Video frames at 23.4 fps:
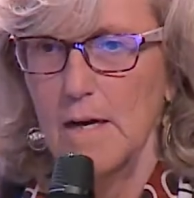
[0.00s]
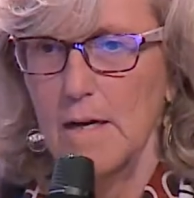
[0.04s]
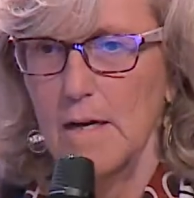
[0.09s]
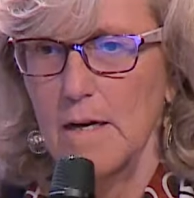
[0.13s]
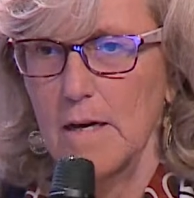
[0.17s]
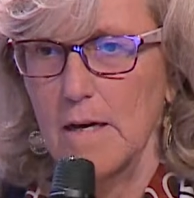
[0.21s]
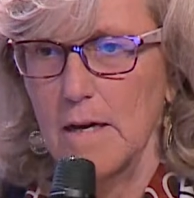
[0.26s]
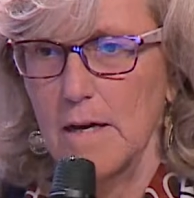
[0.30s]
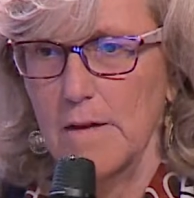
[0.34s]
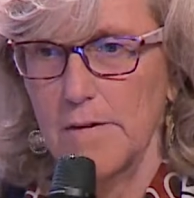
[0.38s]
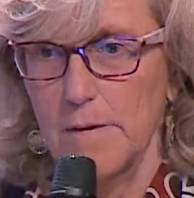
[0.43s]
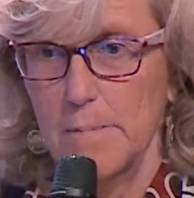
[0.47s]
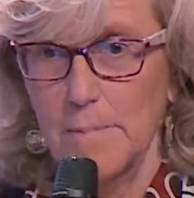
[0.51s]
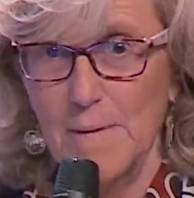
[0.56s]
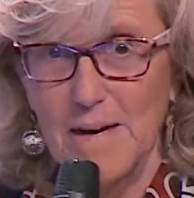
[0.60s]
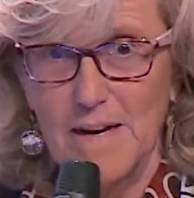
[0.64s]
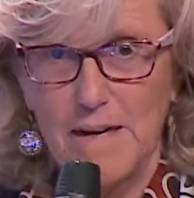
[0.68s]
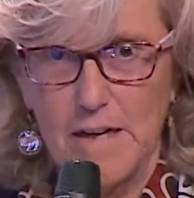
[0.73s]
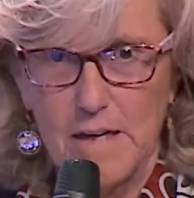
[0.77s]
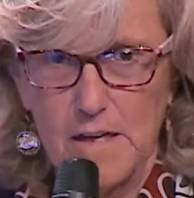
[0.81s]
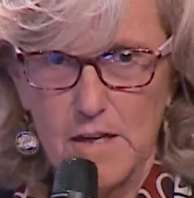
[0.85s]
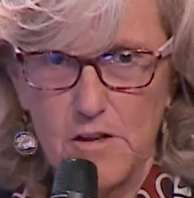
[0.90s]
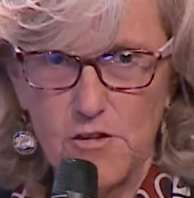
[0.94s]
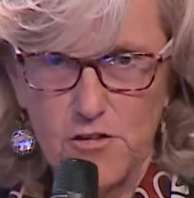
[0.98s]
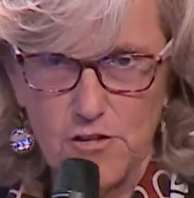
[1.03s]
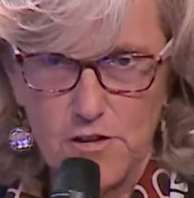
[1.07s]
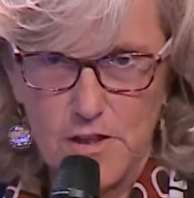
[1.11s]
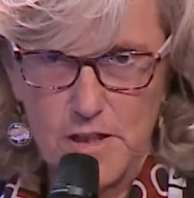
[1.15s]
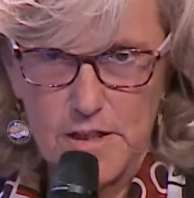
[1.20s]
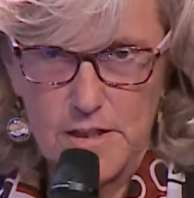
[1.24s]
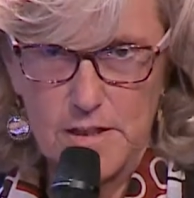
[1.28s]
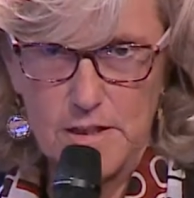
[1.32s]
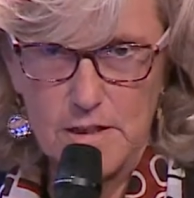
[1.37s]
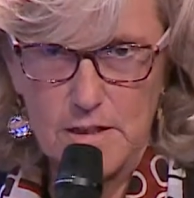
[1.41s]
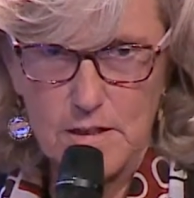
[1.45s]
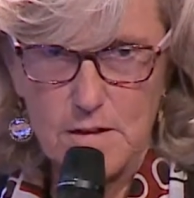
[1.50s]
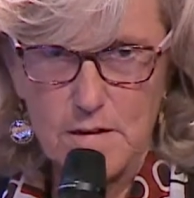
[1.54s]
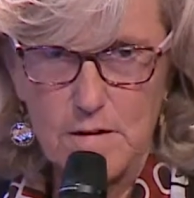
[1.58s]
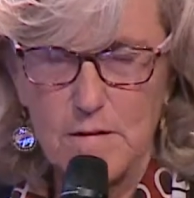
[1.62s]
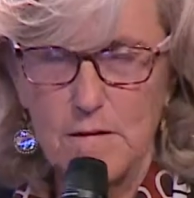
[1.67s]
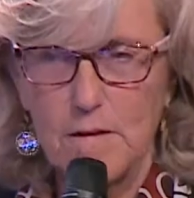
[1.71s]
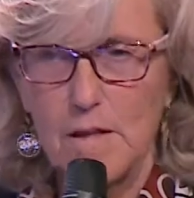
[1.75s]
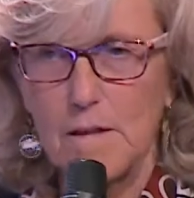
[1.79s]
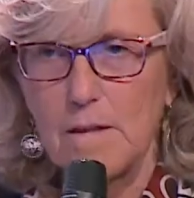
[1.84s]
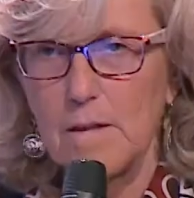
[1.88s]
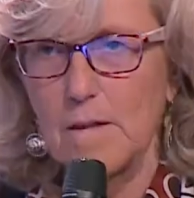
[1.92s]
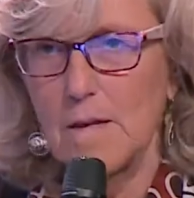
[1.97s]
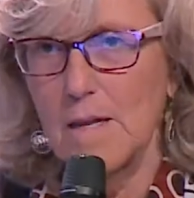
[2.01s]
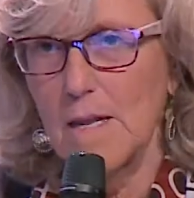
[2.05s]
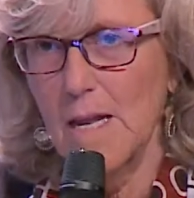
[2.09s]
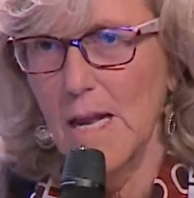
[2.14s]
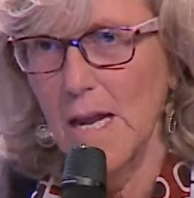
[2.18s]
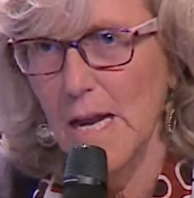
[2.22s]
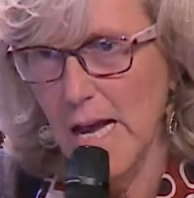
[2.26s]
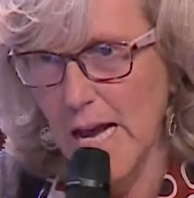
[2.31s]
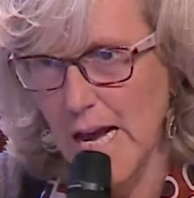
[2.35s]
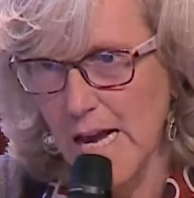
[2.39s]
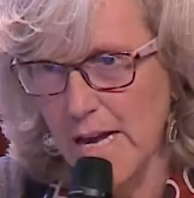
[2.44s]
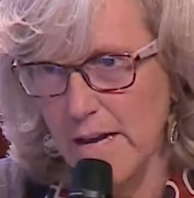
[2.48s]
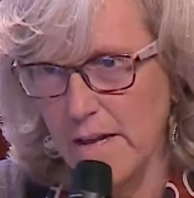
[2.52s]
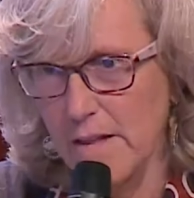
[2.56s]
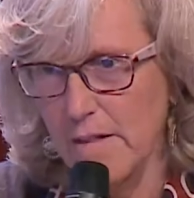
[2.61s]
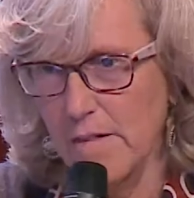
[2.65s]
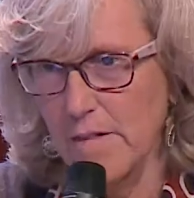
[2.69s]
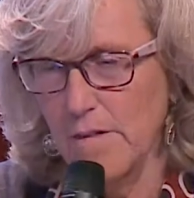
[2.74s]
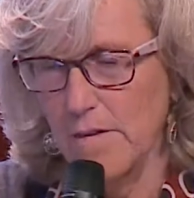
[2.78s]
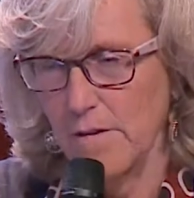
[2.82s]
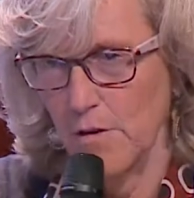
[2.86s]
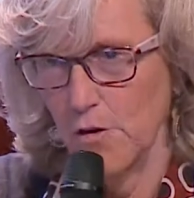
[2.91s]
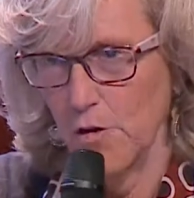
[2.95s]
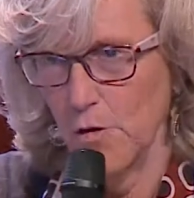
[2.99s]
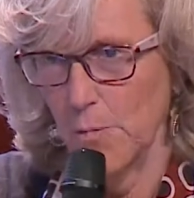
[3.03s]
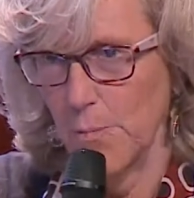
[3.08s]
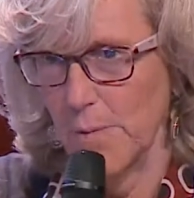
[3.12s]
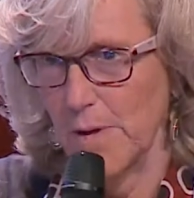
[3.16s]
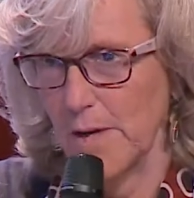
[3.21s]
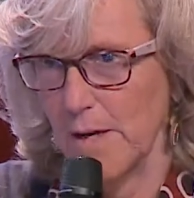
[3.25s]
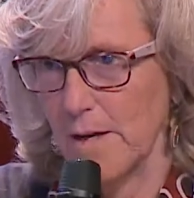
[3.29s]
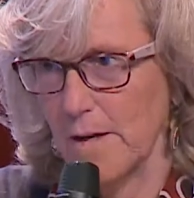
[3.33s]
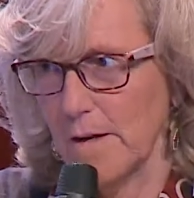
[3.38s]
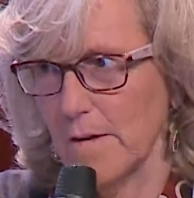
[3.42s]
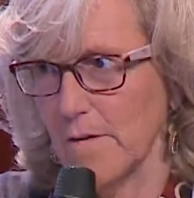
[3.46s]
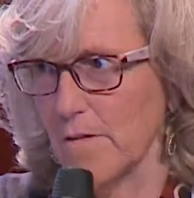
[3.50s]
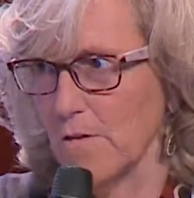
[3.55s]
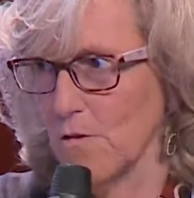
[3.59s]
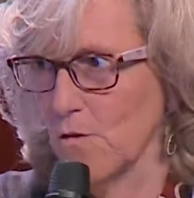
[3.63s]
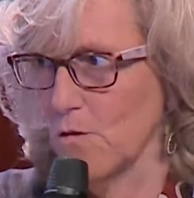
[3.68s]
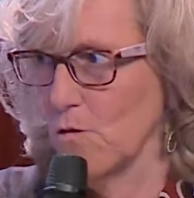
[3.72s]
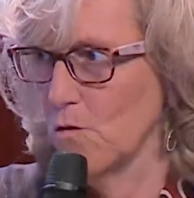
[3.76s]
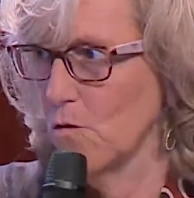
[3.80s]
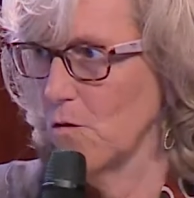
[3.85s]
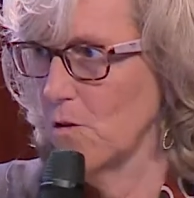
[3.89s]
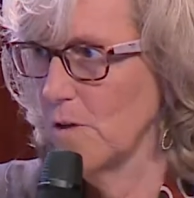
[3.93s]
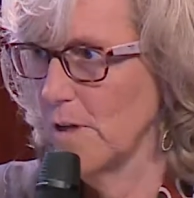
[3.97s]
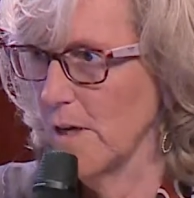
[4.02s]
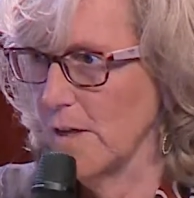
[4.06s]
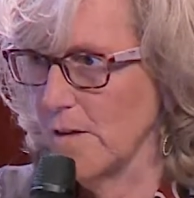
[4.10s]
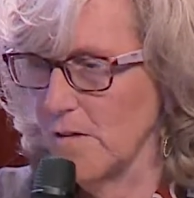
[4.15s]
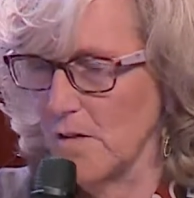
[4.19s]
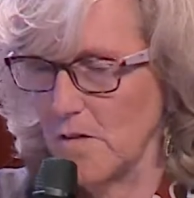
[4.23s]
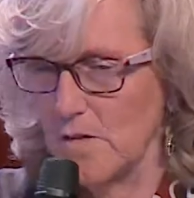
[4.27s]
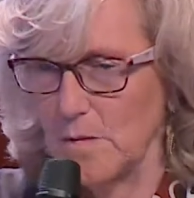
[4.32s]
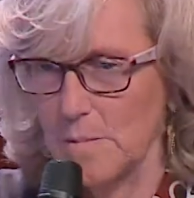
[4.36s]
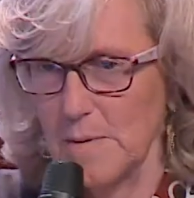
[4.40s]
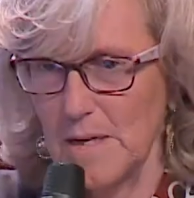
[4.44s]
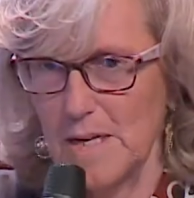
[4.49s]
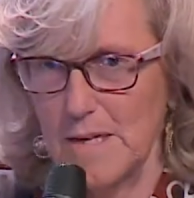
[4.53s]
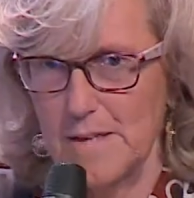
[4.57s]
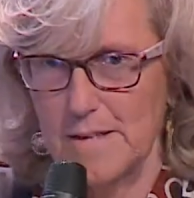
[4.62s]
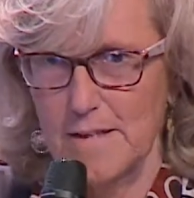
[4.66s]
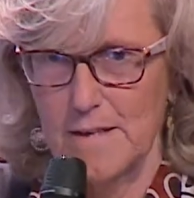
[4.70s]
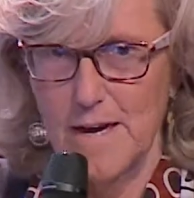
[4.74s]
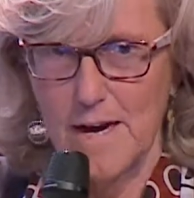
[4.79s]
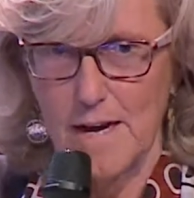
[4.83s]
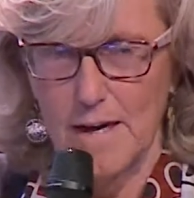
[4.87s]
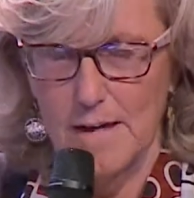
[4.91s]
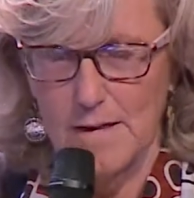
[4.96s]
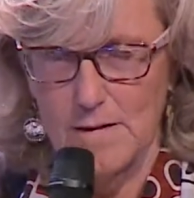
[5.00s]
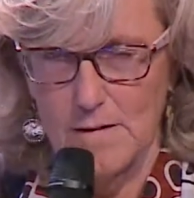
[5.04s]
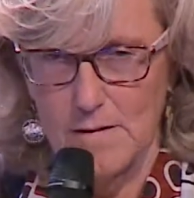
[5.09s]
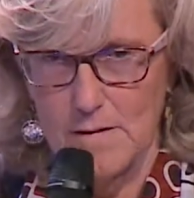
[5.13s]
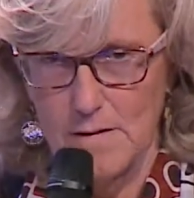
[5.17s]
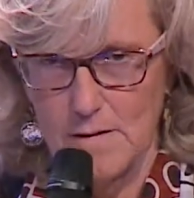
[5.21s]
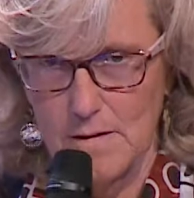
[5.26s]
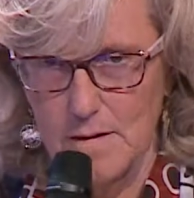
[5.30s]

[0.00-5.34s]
The Marrakech Treaty and the European so-called Accessibility Act.